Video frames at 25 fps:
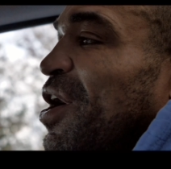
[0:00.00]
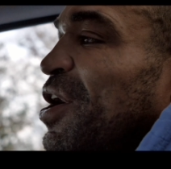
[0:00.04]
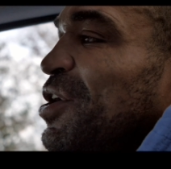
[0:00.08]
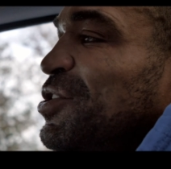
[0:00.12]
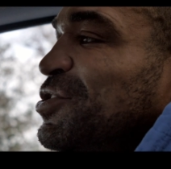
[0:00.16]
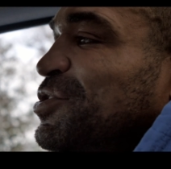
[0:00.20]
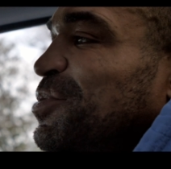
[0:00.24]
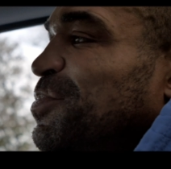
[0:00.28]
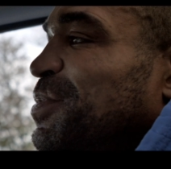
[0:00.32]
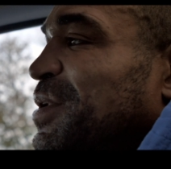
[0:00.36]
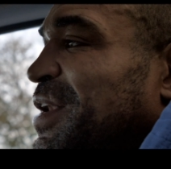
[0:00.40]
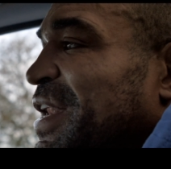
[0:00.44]
I
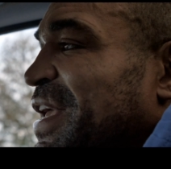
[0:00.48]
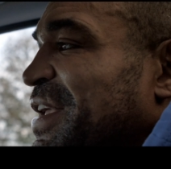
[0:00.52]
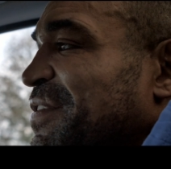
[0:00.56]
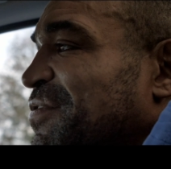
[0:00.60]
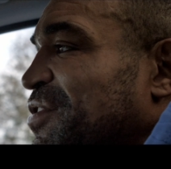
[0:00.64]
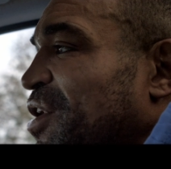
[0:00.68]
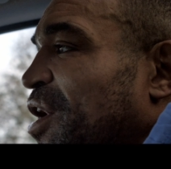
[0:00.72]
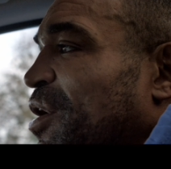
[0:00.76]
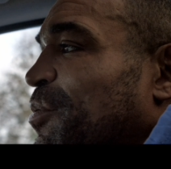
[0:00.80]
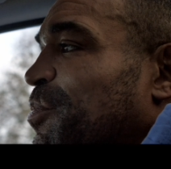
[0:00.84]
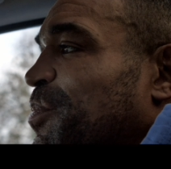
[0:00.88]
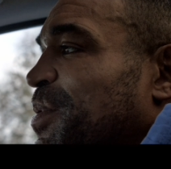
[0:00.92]
used to believe
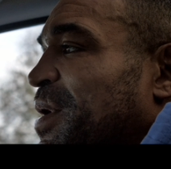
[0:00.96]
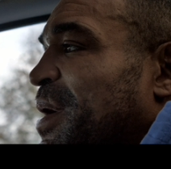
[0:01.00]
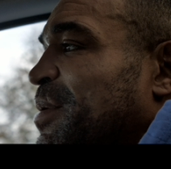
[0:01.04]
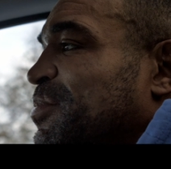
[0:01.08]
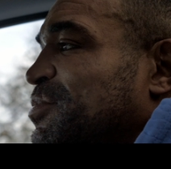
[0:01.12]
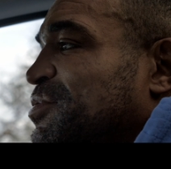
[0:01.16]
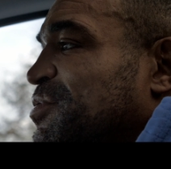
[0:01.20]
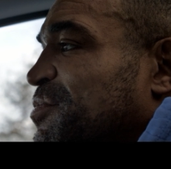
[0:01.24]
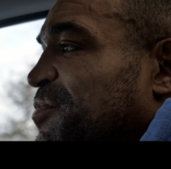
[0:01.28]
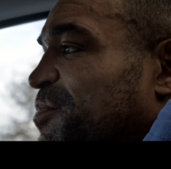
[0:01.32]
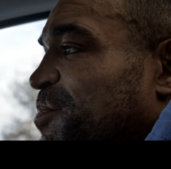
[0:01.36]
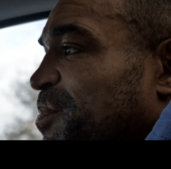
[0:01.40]
that I'd be able
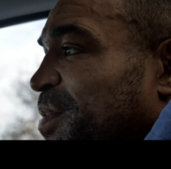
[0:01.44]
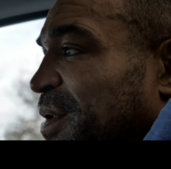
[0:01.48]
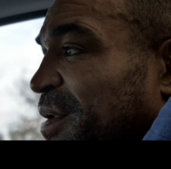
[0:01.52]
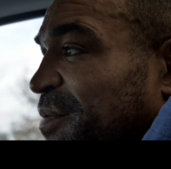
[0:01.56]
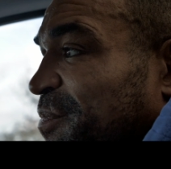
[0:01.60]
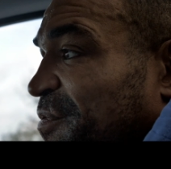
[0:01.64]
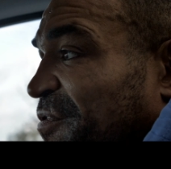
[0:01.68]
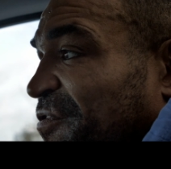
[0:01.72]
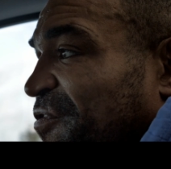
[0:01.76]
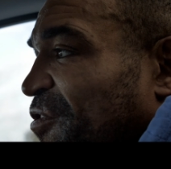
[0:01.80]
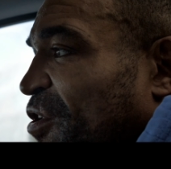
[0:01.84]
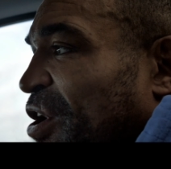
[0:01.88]
to
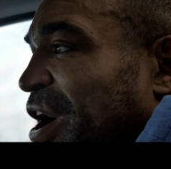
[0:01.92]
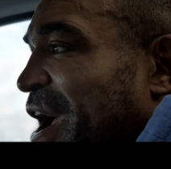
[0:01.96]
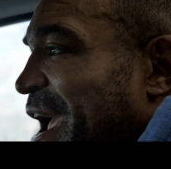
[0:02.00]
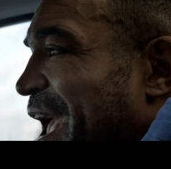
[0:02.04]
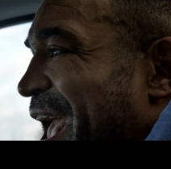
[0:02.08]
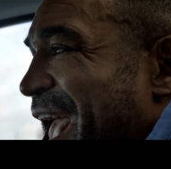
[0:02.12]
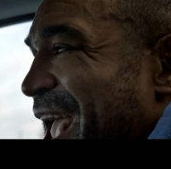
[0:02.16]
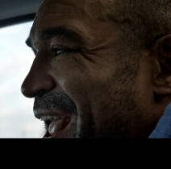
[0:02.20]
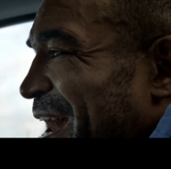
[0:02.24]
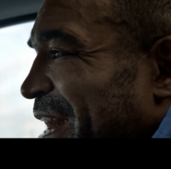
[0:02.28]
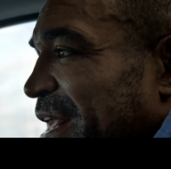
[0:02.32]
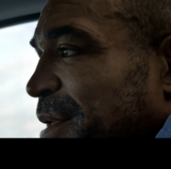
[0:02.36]
fight
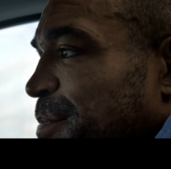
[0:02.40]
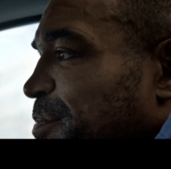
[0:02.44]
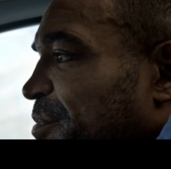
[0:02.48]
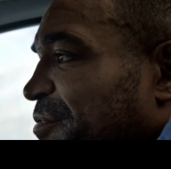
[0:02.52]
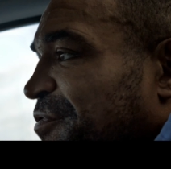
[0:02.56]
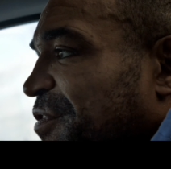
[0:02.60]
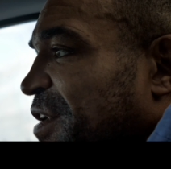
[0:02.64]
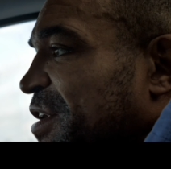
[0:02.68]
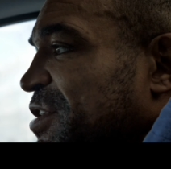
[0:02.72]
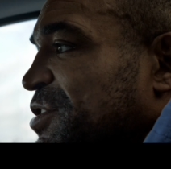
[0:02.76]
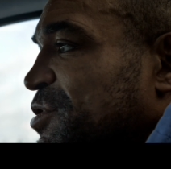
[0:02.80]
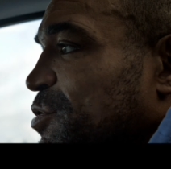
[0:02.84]
any
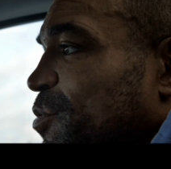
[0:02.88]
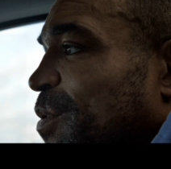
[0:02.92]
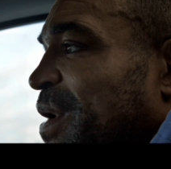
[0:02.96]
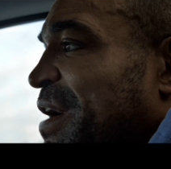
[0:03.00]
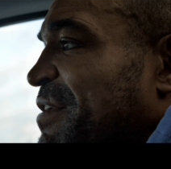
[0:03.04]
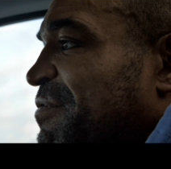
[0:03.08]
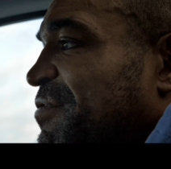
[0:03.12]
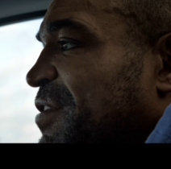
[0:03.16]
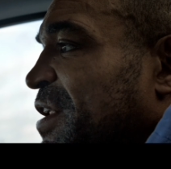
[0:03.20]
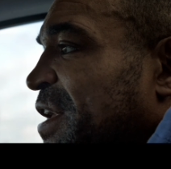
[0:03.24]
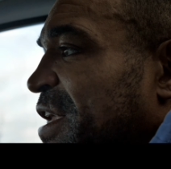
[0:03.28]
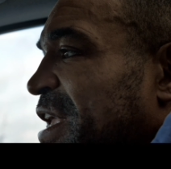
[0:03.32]
professional
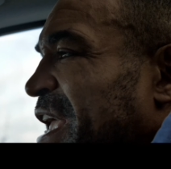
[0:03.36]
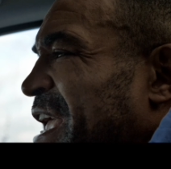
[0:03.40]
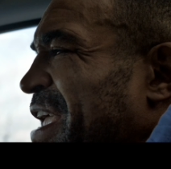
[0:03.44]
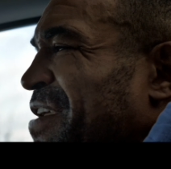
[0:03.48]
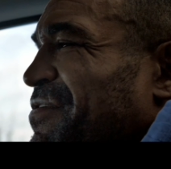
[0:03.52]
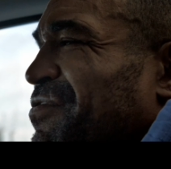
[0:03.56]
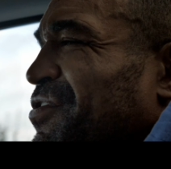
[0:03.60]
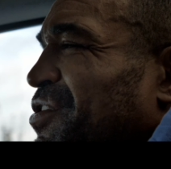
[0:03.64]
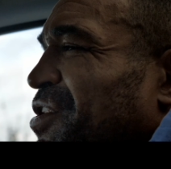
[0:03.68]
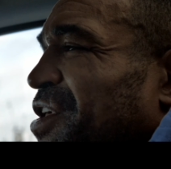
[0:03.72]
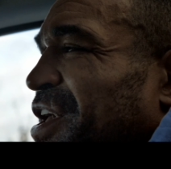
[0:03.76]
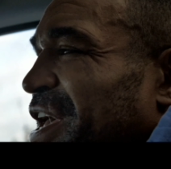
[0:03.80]
athlete,
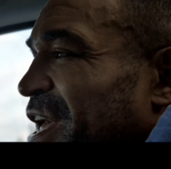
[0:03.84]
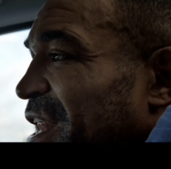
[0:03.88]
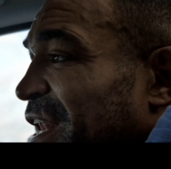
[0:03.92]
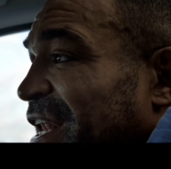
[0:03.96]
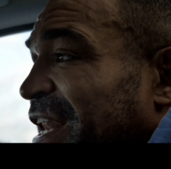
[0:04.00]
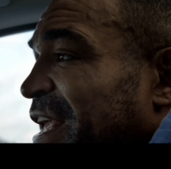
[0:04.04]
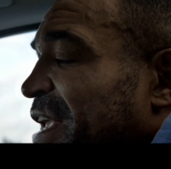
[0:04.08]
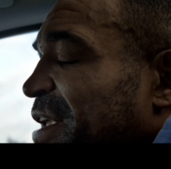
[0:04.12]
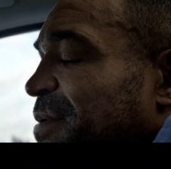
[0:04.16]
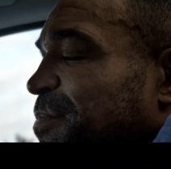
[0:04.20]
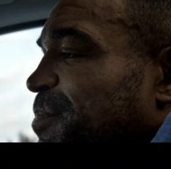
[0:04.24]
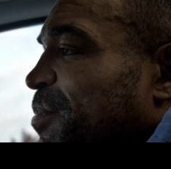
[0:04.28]
even the
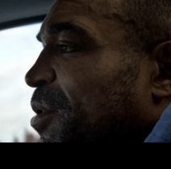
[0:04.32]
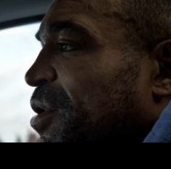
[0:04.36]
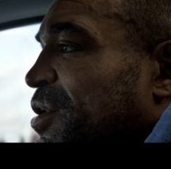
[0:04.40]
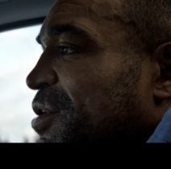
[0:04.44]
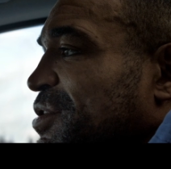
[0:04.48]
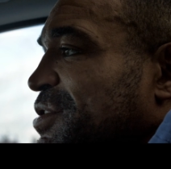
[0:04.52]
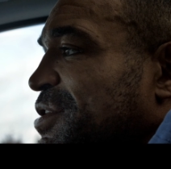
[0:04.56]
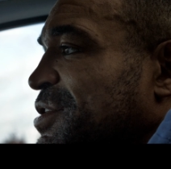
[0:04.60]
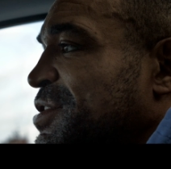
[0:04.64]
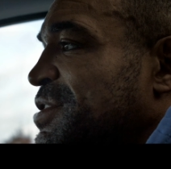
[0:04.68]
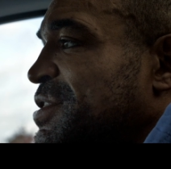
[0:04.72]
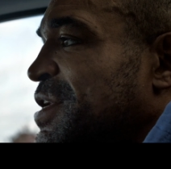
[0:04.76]
elite
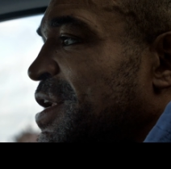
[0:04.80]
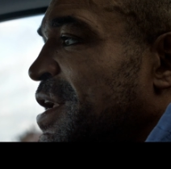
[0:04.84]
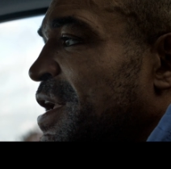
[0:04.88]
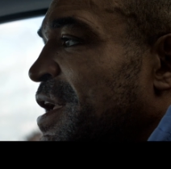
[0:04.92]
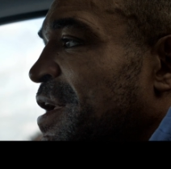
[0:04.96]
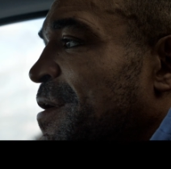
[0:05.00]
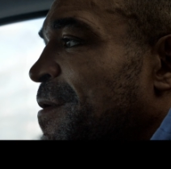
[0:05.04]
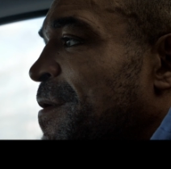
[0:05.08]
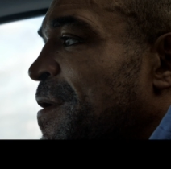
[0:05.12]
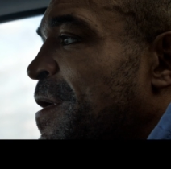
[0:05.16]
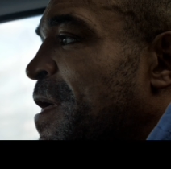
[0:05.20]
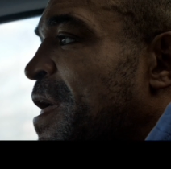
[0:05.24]
boxers.
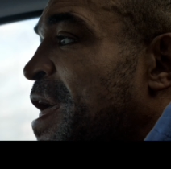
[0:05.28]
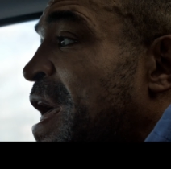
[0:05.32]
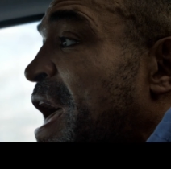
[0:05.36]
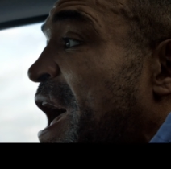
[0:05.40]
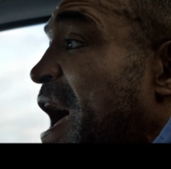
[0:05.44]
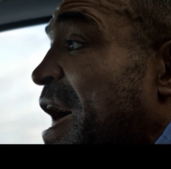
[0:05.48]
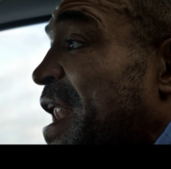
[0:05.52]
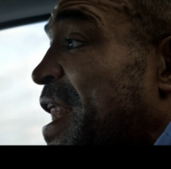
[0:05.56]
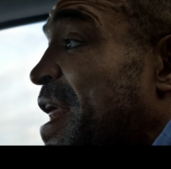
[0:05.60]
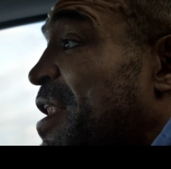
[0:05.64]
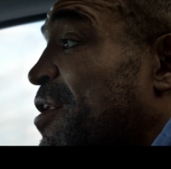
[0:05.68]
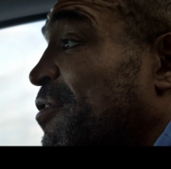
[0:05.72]

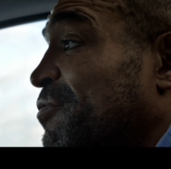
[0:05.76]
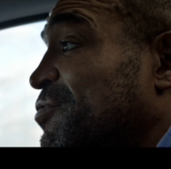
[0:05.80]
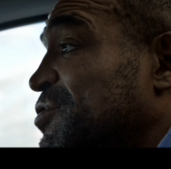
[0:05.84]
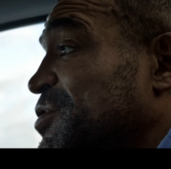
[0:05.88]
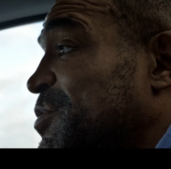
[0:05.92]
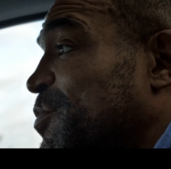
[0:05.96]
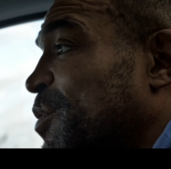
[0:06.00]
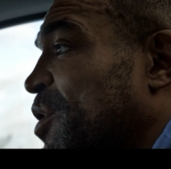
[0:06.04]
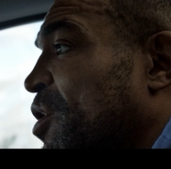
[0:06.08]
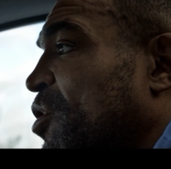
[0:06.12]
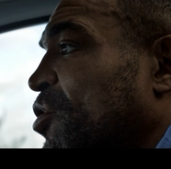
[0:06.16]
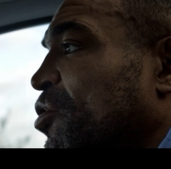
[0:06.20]
And then
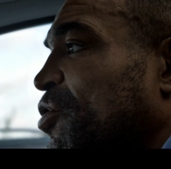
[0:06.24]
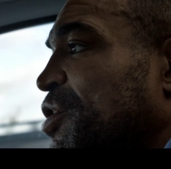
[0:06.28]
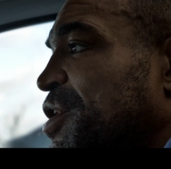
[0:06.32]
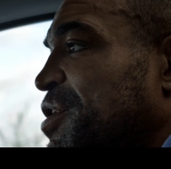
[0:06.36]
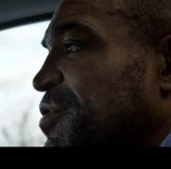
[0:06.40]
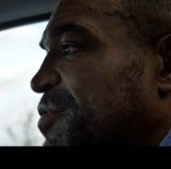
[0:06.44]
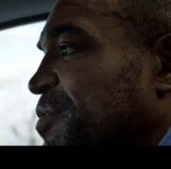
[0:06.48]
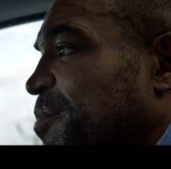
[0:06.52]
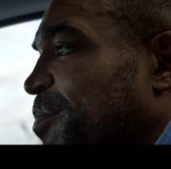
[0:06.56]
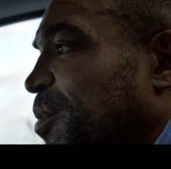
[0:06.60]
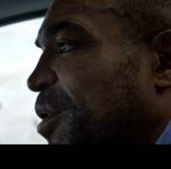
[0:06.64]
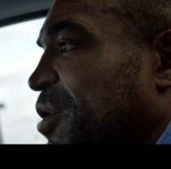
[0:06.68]
obviously when I got
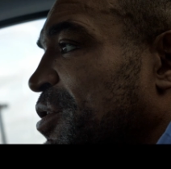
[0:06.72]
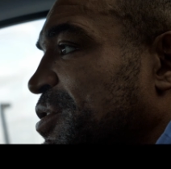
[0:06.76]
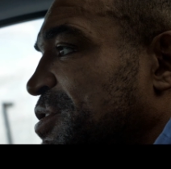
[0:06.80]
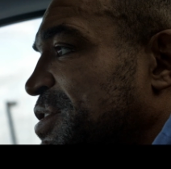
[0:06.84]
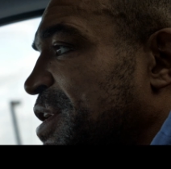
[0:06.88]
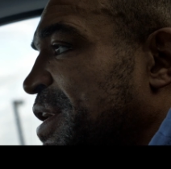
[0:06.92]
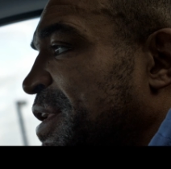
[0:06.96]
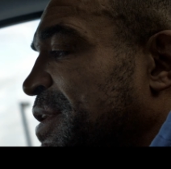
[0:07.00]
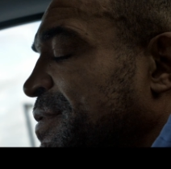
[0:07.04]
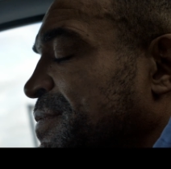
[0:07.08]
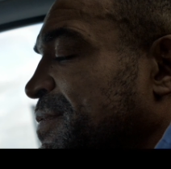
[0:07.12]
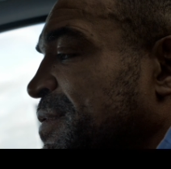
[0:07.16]
into
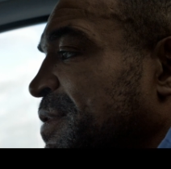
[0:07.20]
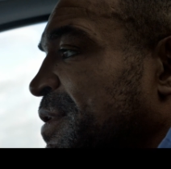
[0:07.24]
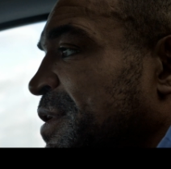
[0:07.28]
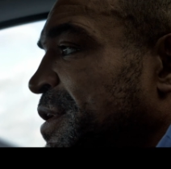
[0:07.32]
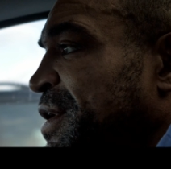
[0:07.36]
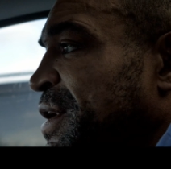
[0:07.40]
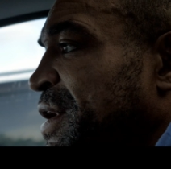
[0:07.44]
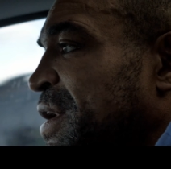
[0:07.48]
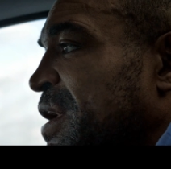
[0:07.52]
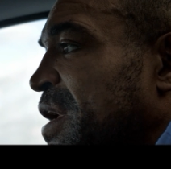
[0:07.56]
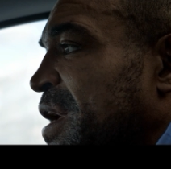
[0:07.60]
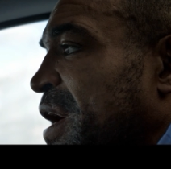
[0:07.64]
boxing,
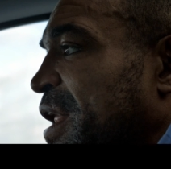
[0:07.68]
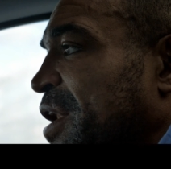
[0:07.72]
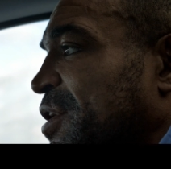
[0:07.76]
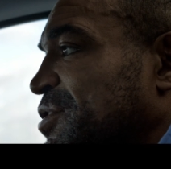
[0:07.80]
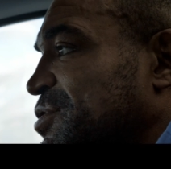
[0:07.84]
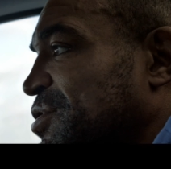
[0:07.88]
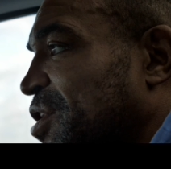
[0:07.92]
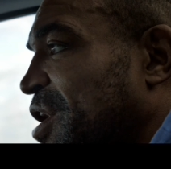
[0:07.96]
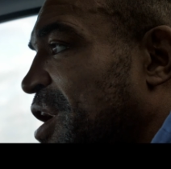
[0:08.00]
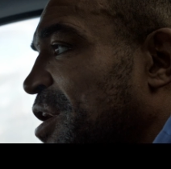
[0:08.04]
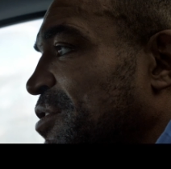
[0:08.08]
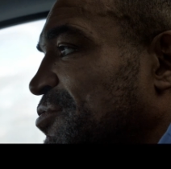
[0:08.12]
I
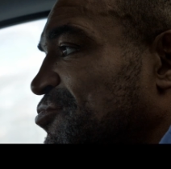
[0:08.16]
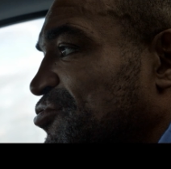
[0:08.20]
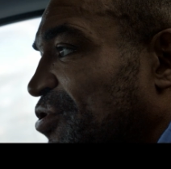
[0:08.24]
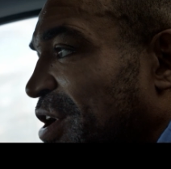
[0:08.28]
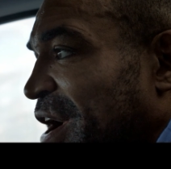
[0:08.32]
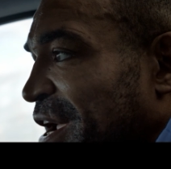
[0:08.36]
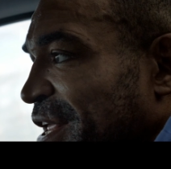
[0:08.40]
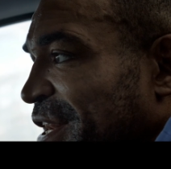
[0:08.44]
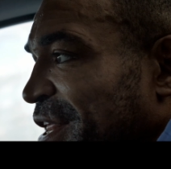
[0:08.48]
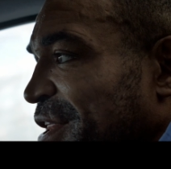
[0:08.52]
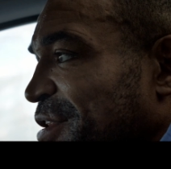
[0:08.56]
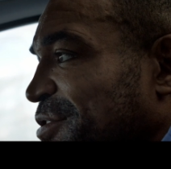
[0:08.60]
started
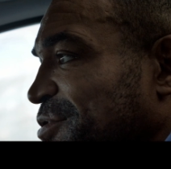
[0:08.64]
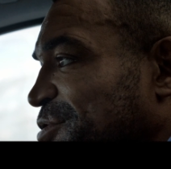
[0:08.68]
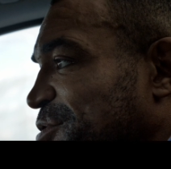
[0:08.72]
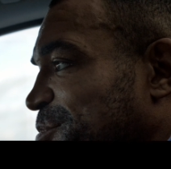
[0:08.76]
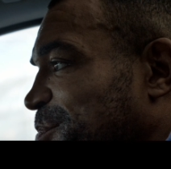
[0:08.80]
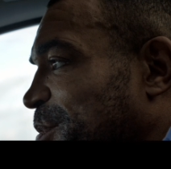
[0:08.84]
training and